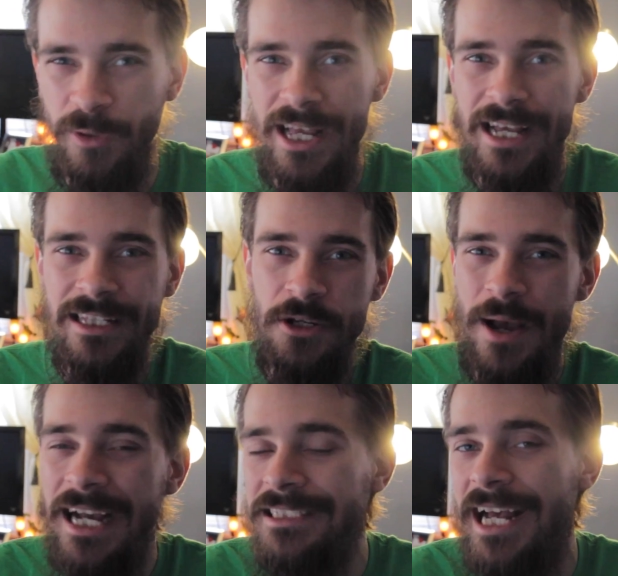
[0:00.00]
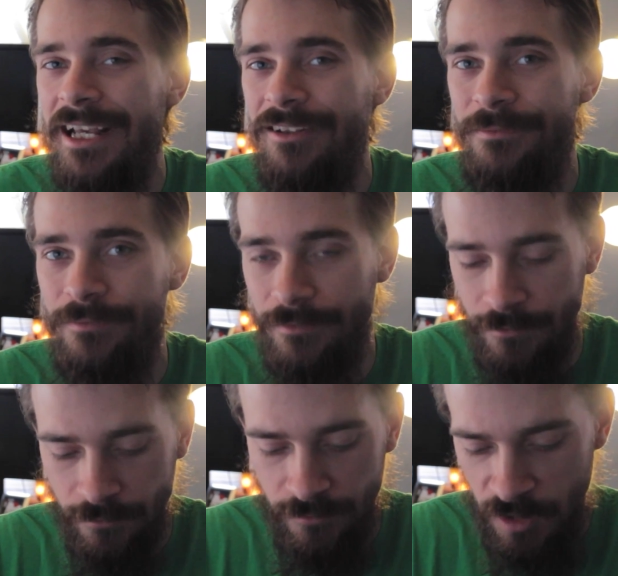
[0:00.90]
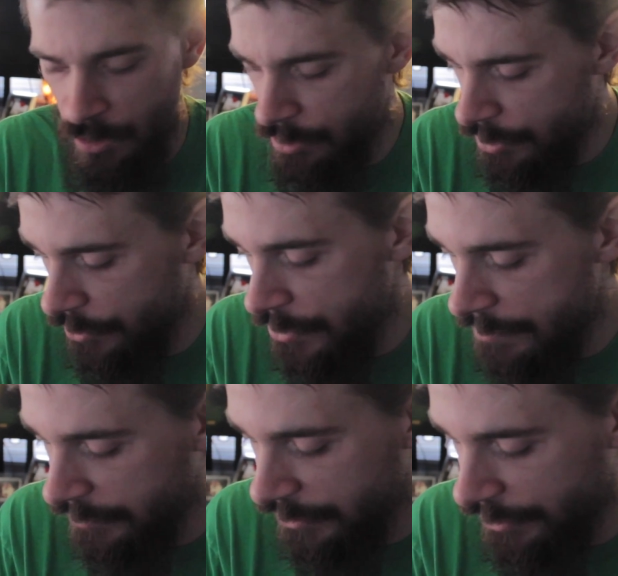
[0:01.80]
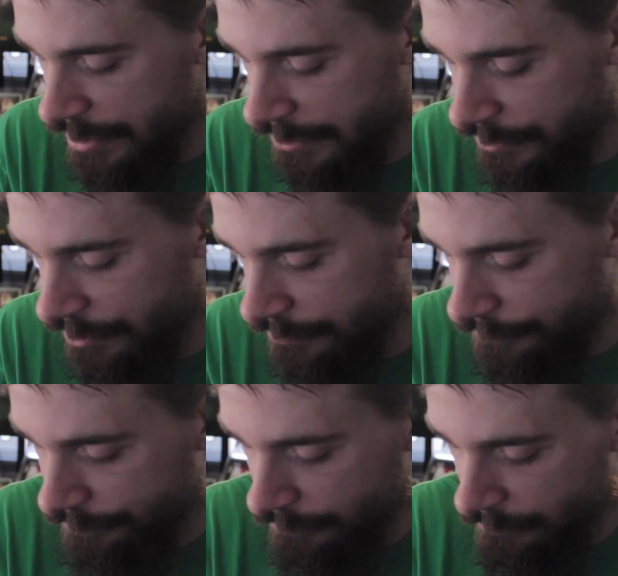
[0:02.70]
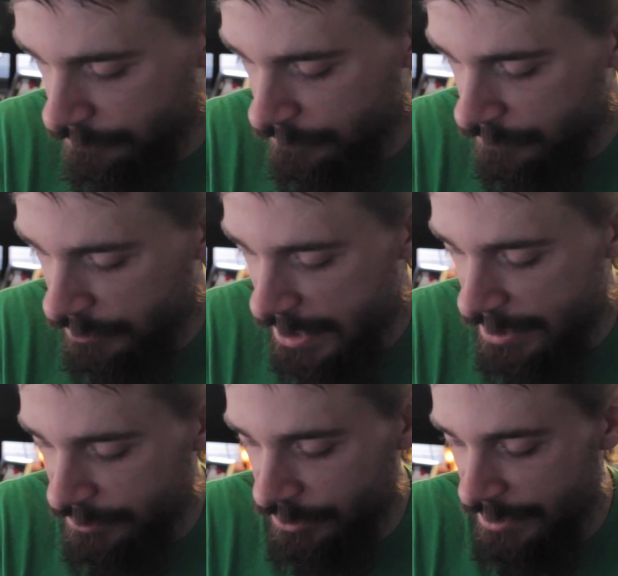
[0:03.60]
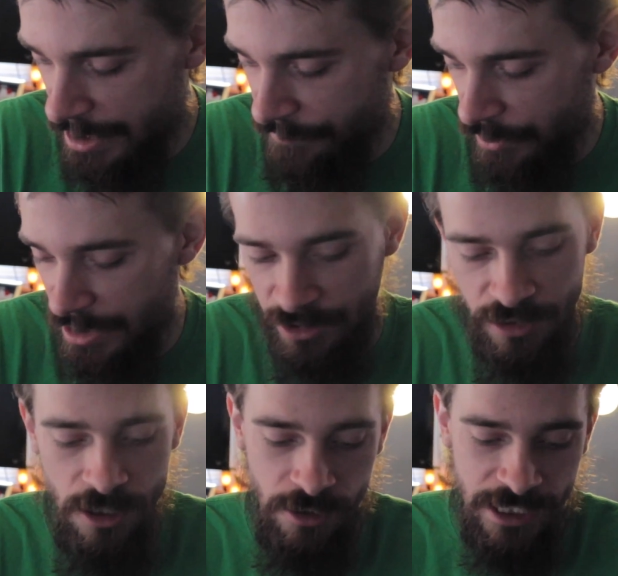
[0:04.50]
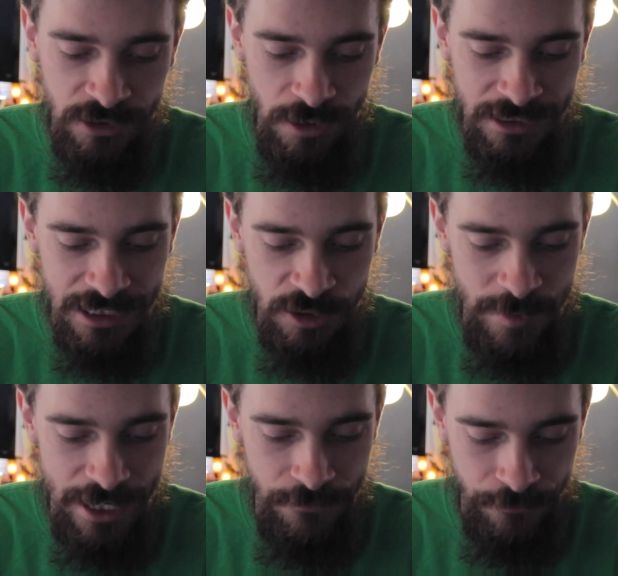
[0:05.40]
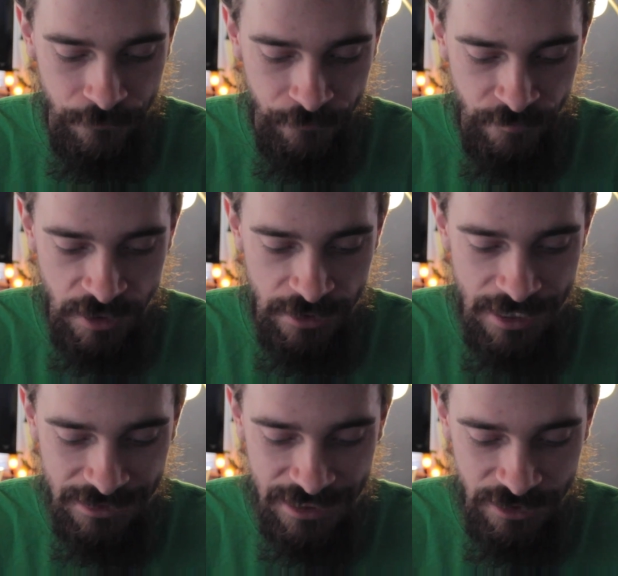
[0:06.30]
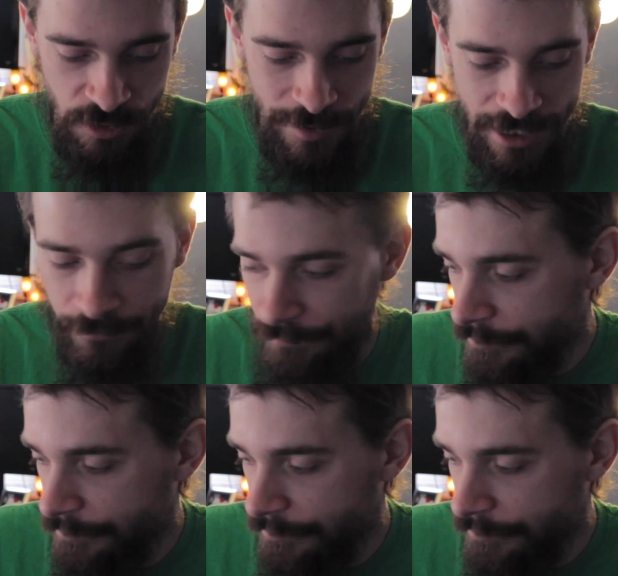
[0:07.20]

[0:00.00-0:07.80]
play it, then you exile, or no, you have until your next turn. Yeah, until the end of your next turn. Okay, so that's not too bad. That's not too bad.